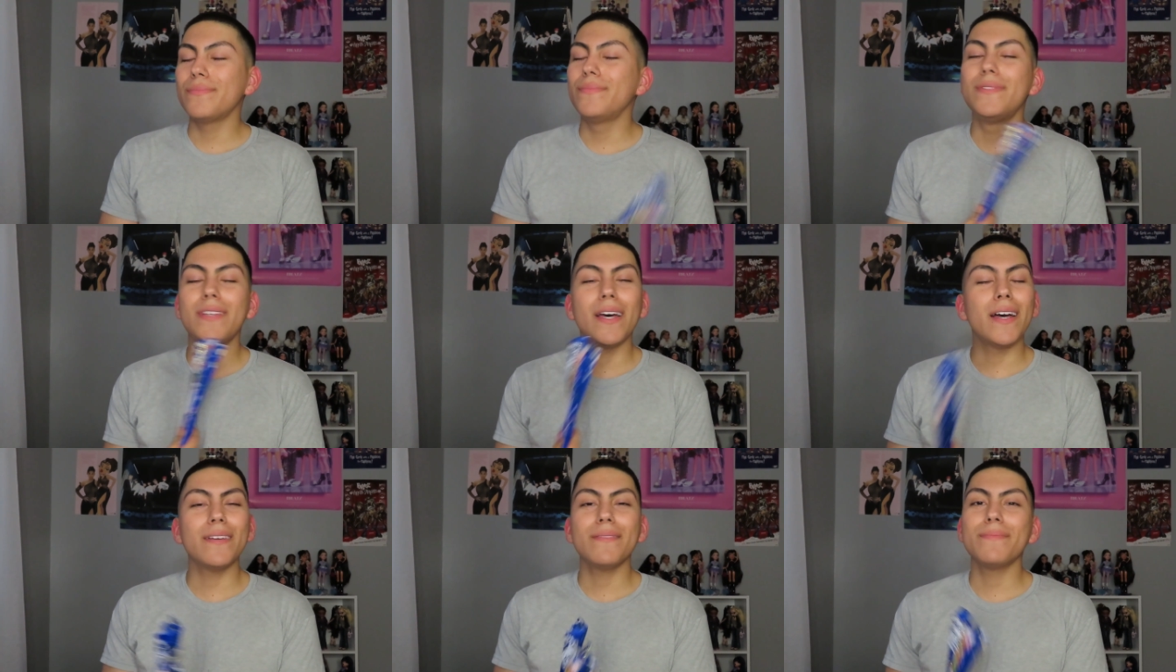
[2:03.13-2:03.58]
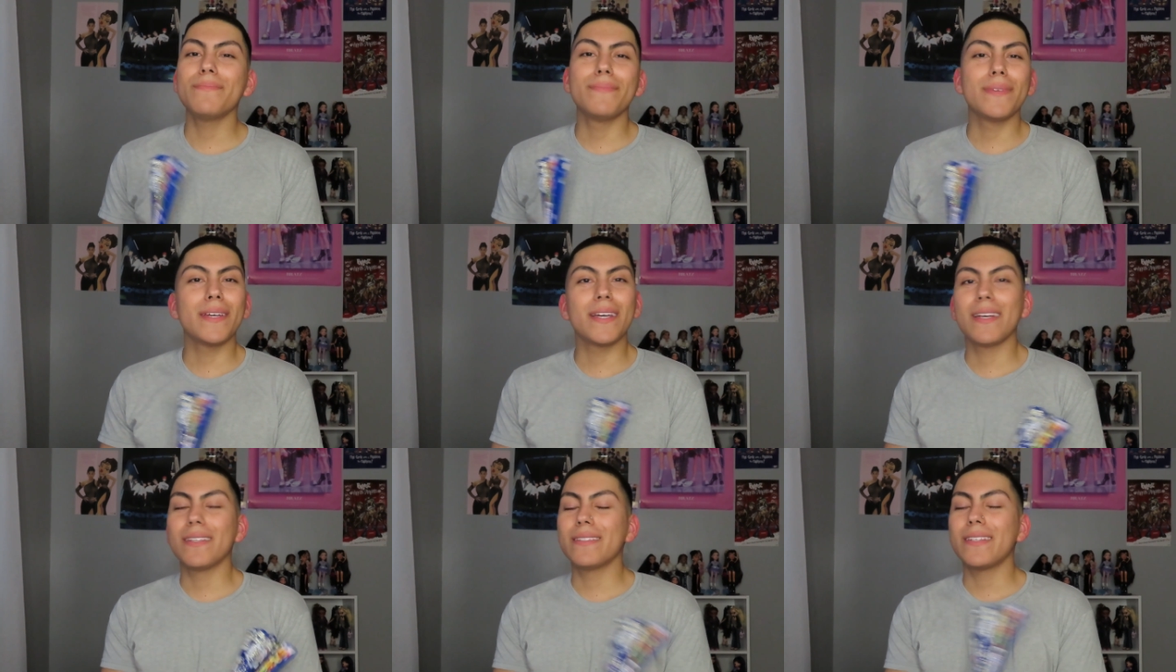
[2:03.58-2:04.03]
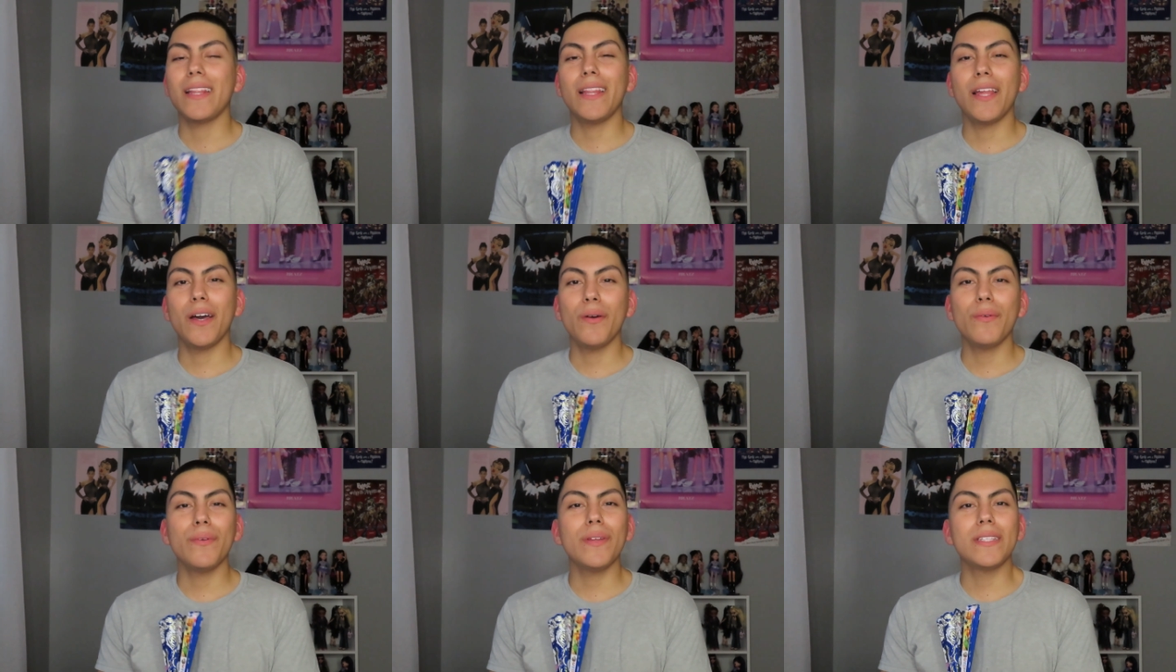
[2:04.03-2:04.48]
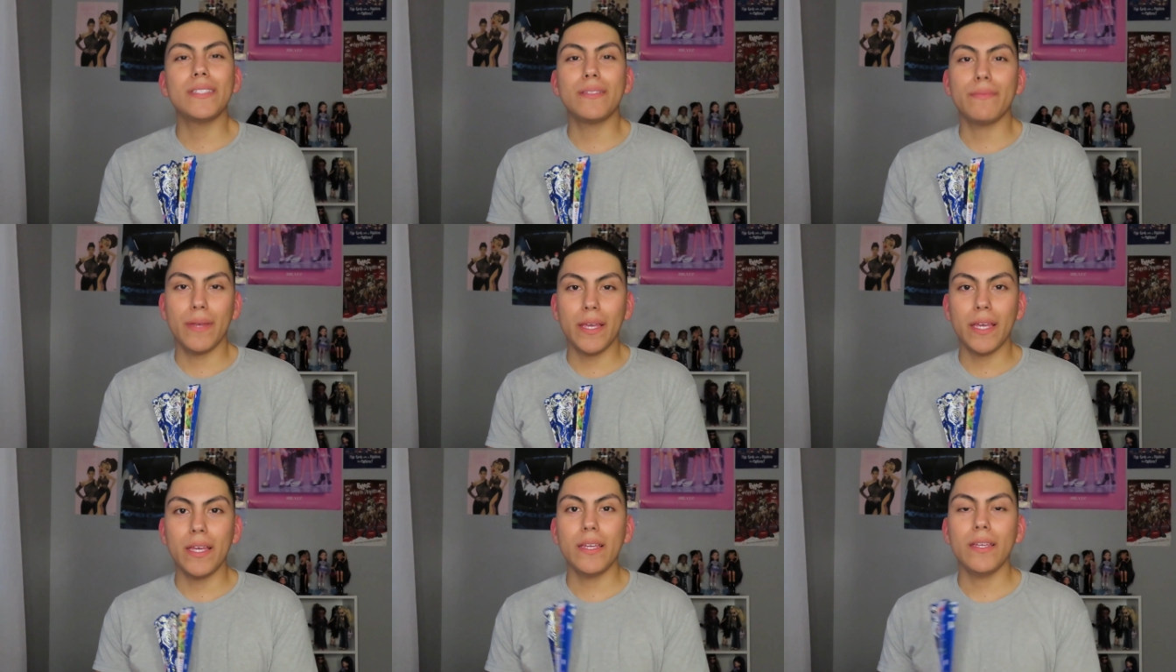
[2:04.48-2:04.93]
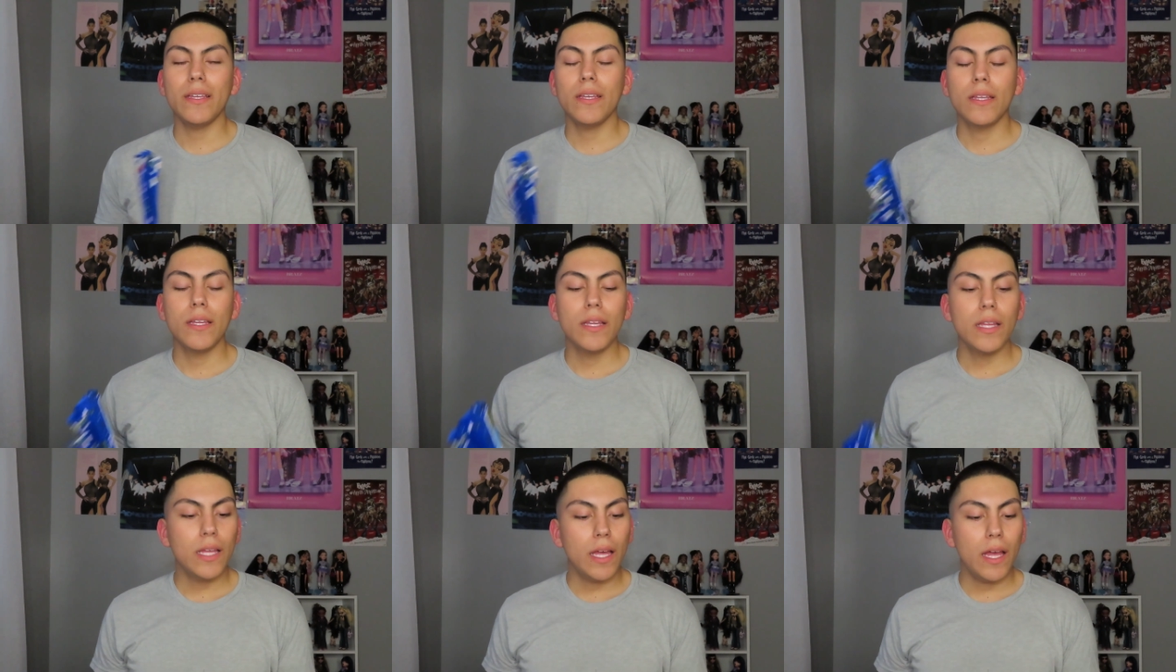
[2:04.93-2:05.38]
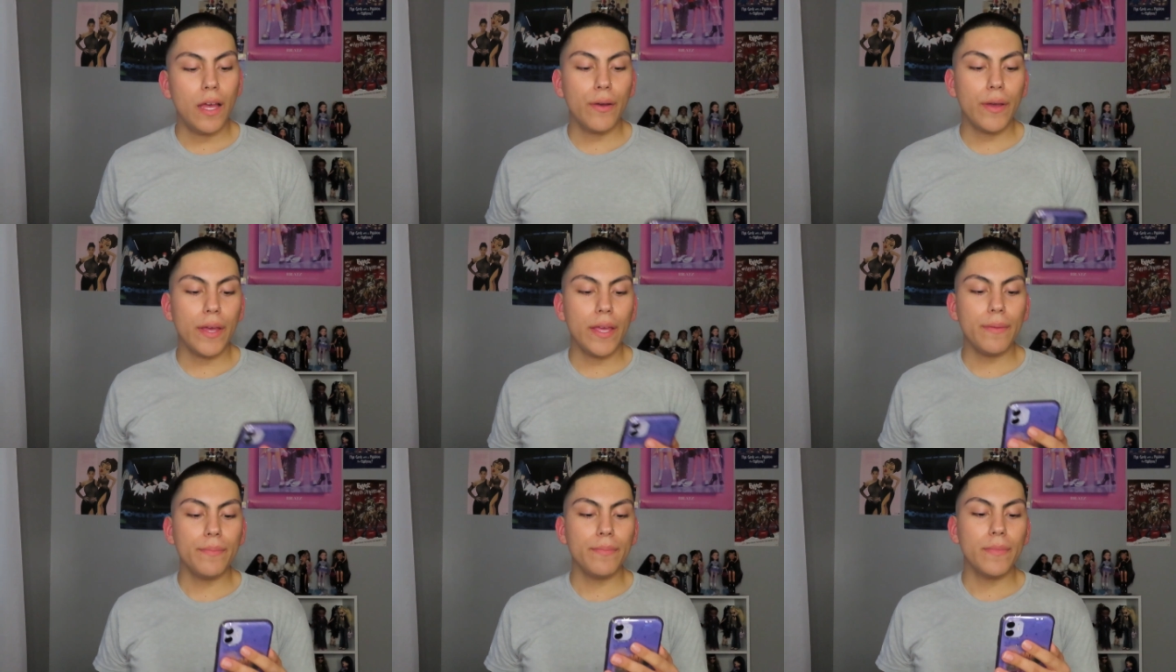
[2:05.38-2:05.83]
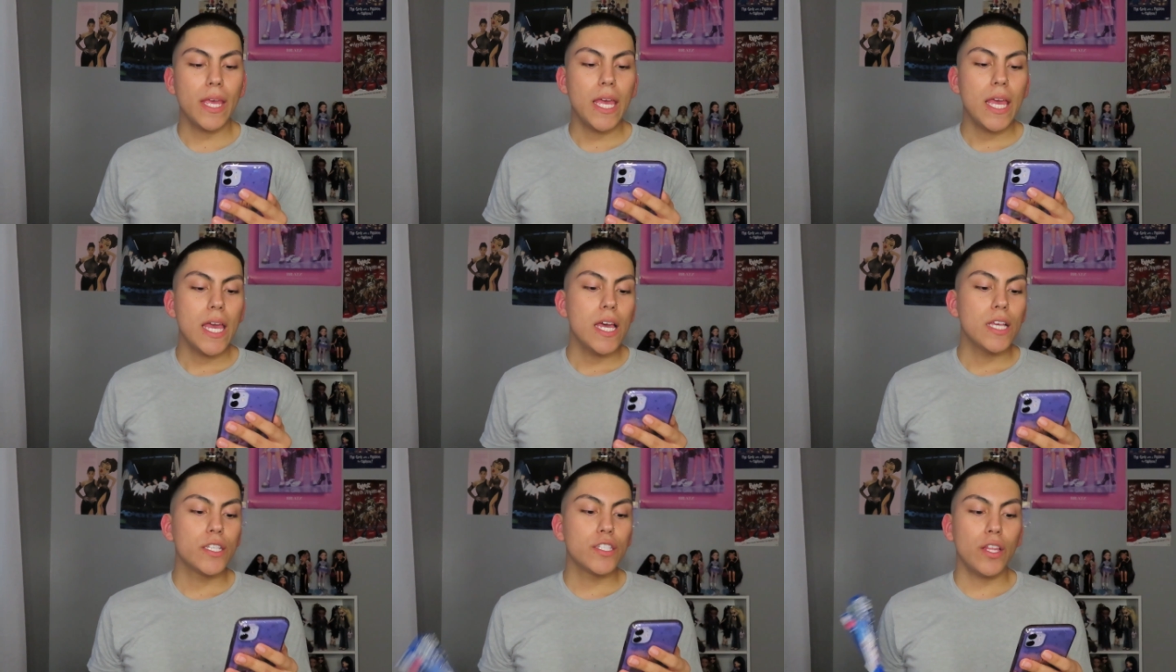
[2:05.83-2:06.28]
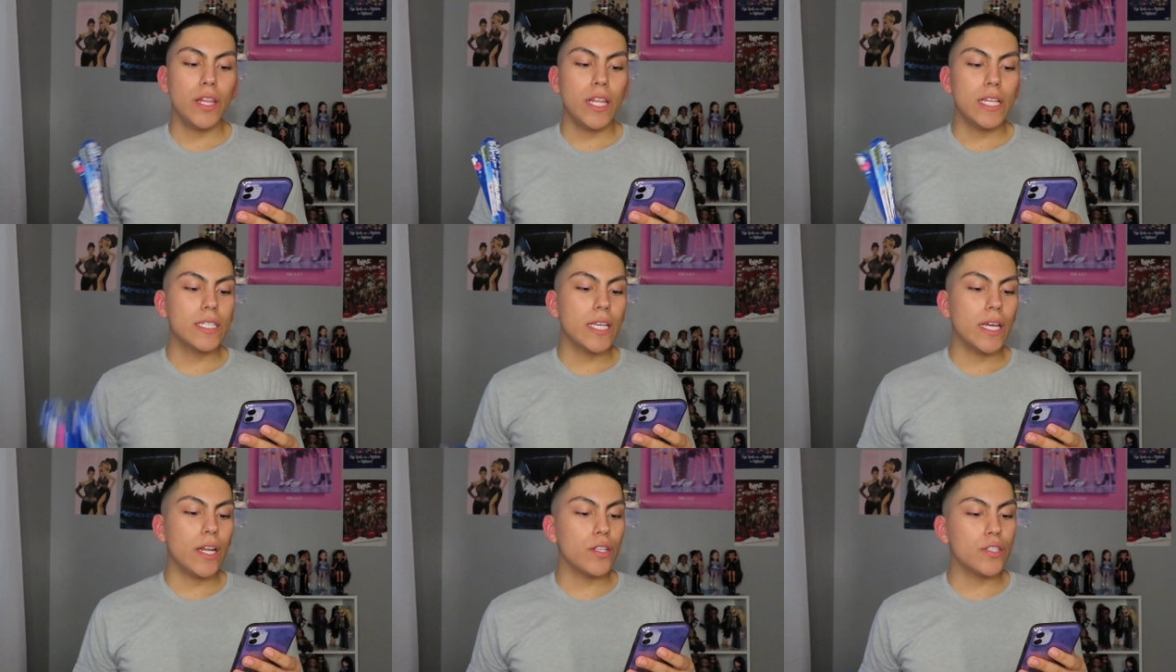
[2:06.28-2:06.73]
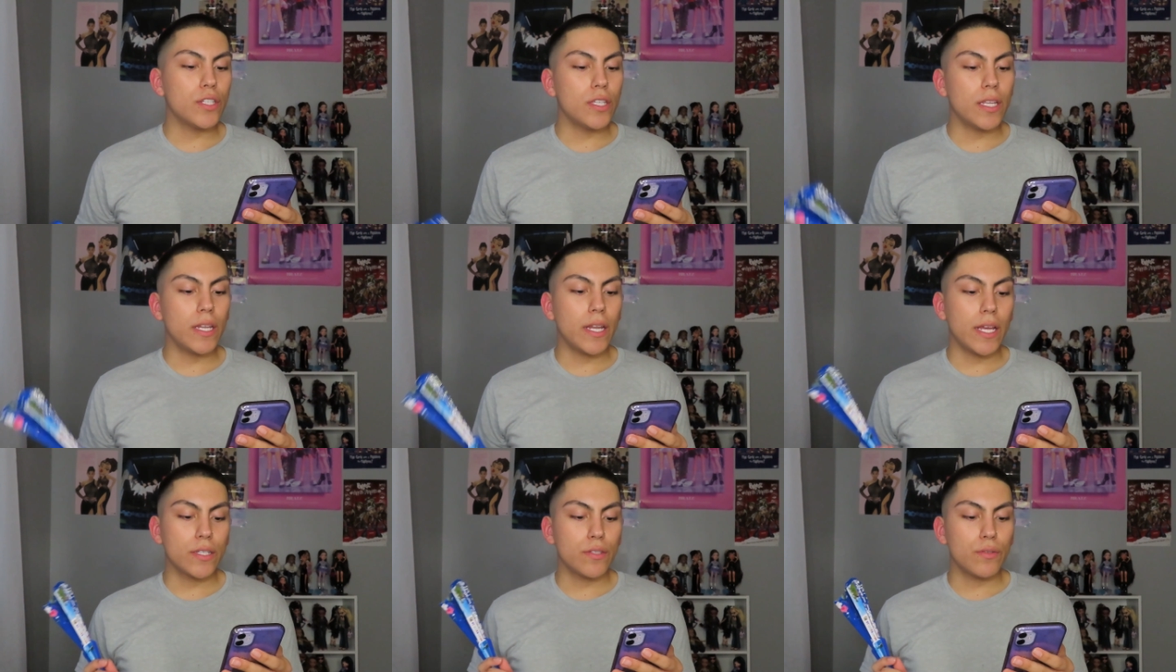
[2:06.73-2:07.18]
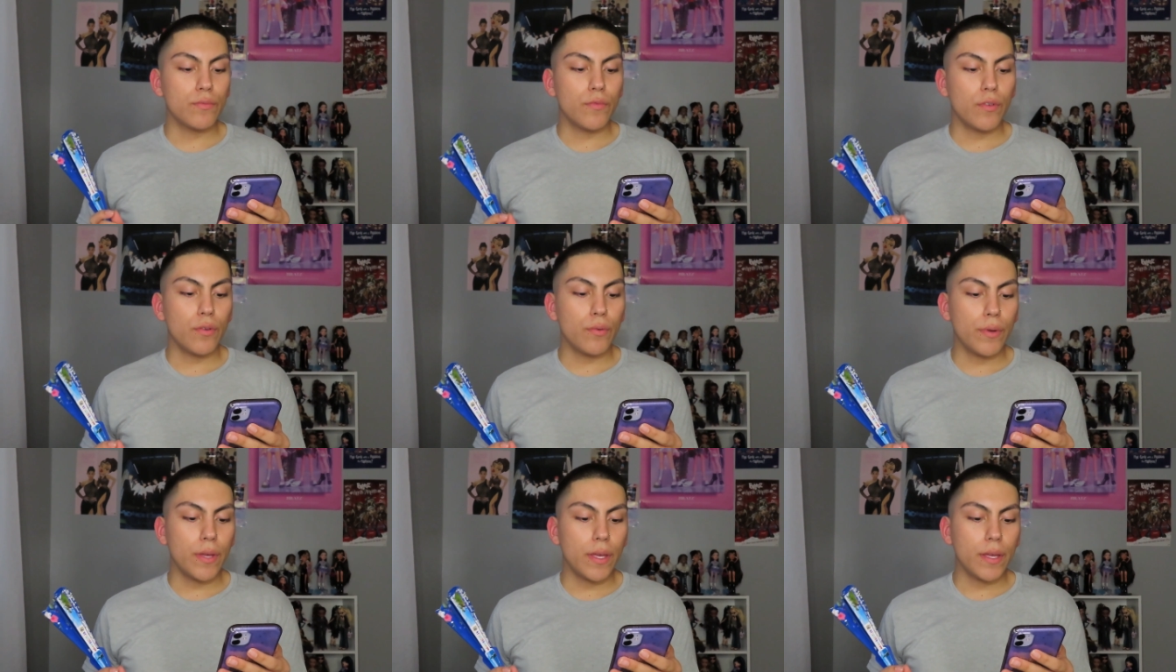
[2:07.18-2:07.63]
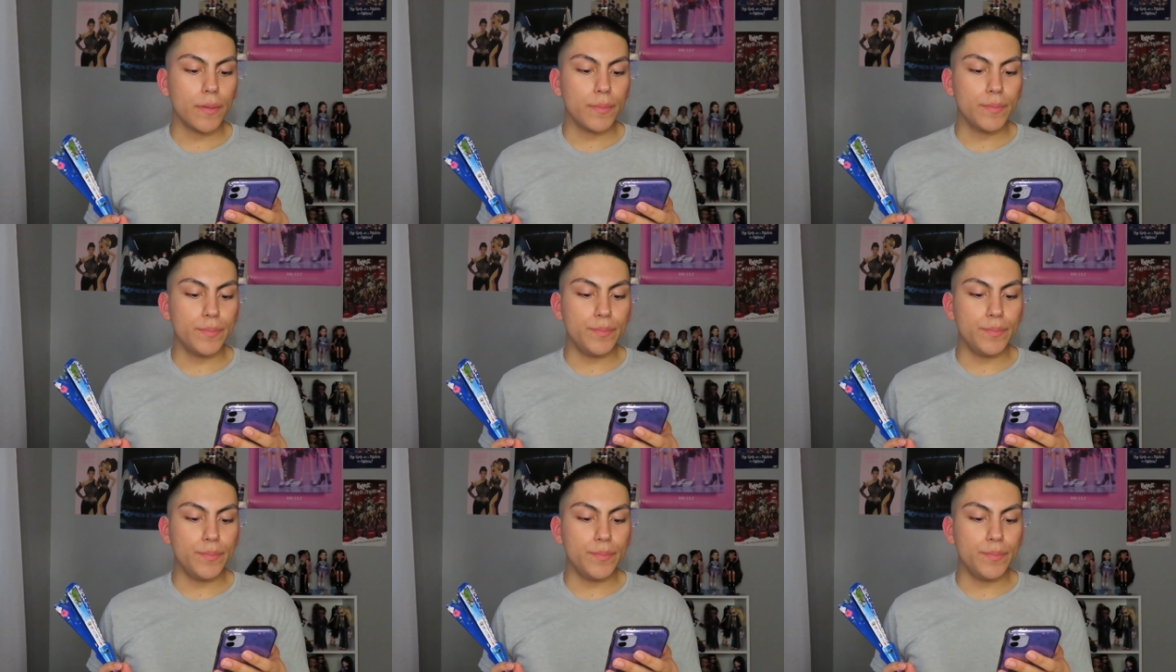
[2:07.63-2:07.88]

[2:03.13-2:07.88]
Duh, because hello, it's me. Okay, so let's get on to the next one real quick.